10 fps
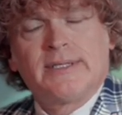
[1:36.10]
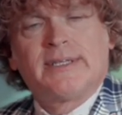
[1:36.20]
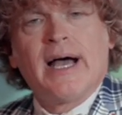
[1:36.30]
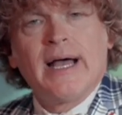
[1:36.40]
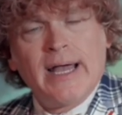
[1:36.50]

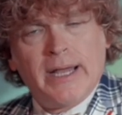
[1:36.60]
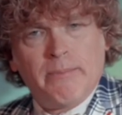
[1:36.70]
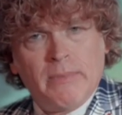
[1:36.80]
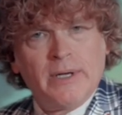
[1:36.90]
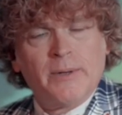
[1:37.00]

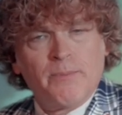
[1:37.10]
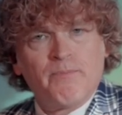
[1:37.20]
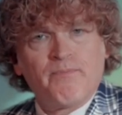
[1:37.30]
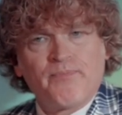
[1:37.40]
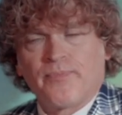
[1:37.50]
time
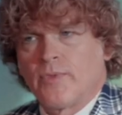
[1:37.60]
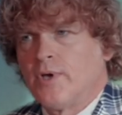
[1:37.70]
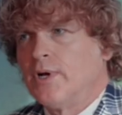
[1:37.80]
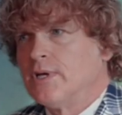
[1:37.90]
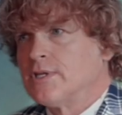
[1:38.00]
yeah.
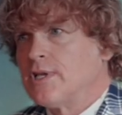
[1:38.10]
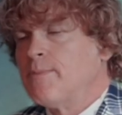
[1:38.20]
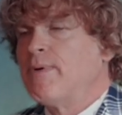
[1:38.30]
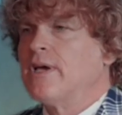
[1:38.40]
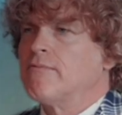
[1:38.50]

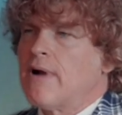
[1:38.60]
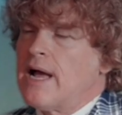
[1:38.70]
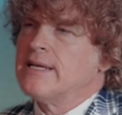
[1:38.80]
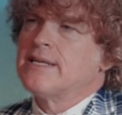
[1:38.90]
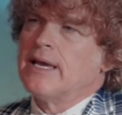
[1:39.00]
sleeping and
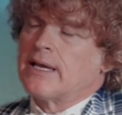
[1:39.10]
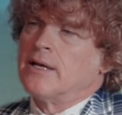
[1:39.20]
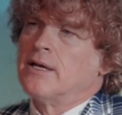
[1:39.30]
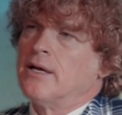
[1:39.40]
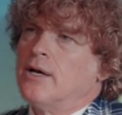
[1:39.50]
rising
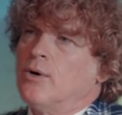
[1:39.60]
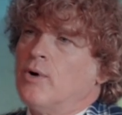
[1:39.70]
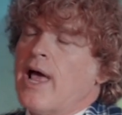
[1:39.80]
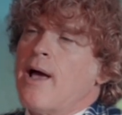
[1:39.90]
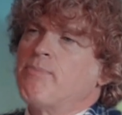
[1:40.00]

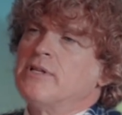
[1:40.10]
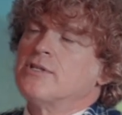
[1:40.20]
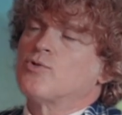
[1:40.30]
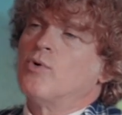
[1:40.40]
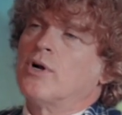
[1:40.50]
what
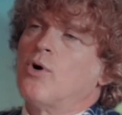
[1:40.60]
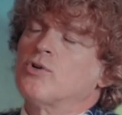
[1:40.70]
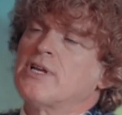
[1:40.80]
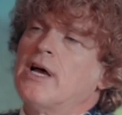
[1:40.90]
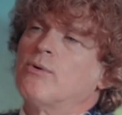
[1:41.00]
happens what
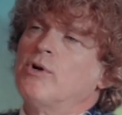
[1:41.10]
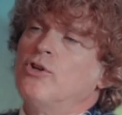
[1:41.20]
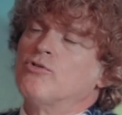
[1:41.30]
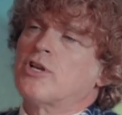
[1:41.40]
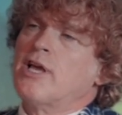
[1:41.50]
goes on when
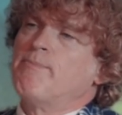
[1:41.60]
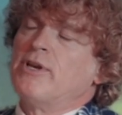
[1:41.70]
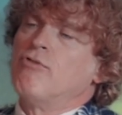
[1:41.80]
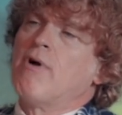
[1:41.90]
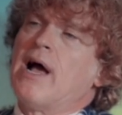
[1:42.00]
you sleep
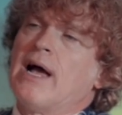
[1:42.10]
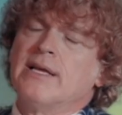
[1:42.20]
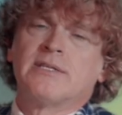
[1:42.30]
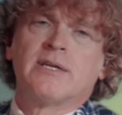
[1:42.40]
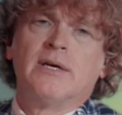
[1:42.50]
and you
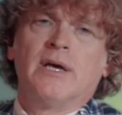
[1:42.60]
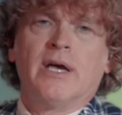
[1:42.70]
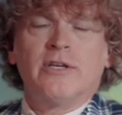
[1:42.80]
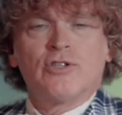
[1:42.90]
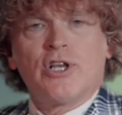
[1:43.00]
rise
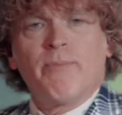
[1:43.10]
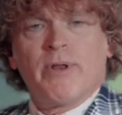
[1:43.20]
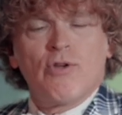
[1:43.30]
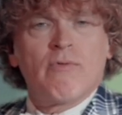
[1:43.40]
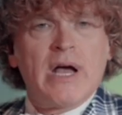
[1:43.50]
and you sleep
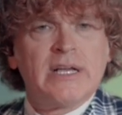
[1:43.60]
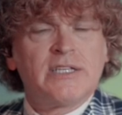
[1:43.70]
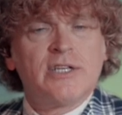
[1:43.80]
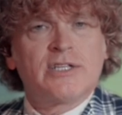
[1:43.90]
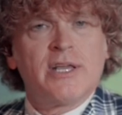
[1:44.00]
and you rise
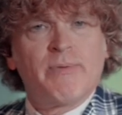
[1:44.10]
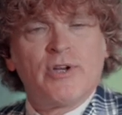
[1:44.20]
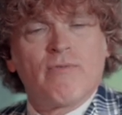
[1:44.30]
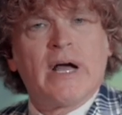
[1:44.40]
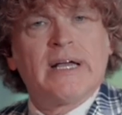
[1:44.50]
and you sleep and
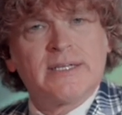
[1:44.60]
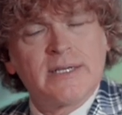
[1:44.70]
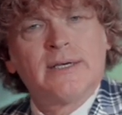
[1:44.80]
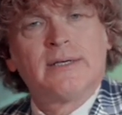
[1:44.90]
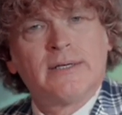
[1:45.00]
you rise
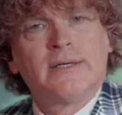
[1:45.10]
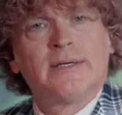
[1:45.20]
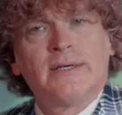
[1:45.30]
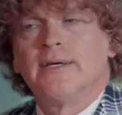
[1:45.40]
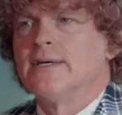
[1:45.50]

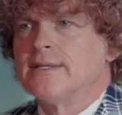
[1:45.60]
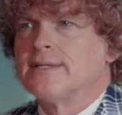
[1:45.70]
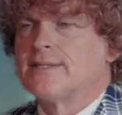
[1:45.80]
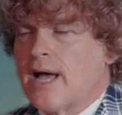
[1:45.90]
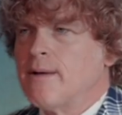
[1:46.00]
time passes,
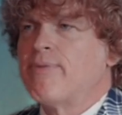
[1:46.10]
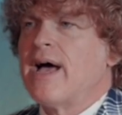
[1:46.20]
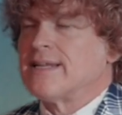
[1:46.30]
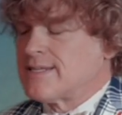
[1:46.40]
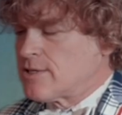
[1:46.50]
time
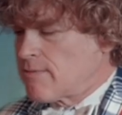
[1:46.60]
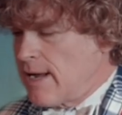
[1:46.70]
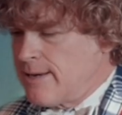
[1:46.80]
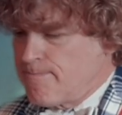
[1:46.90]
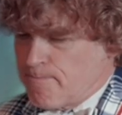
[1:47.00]
passes
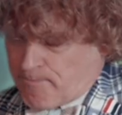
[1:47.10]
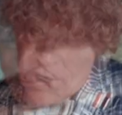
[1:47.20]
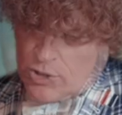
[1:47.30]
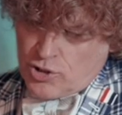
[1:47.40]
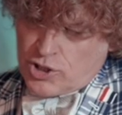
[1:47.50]
right
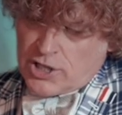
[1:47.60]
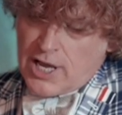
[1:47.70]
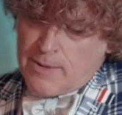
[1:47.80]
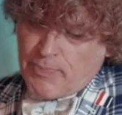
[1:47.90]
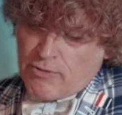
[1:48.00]
should
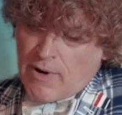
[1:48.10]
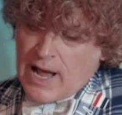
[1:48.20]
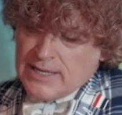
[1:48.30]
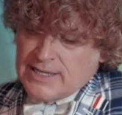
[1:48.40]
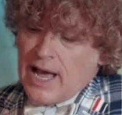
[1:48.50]
sleep and
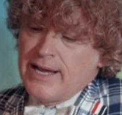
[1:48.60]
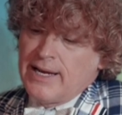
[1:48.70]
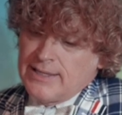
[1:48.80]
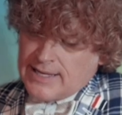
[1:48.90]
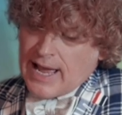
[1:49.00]
rise night
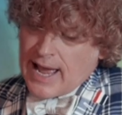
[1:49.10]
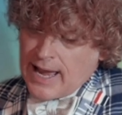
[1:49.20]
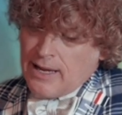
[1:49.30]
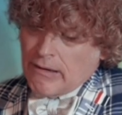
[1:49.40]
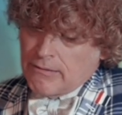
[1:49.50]
and
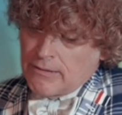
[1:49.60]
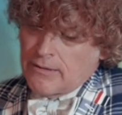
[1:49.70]
day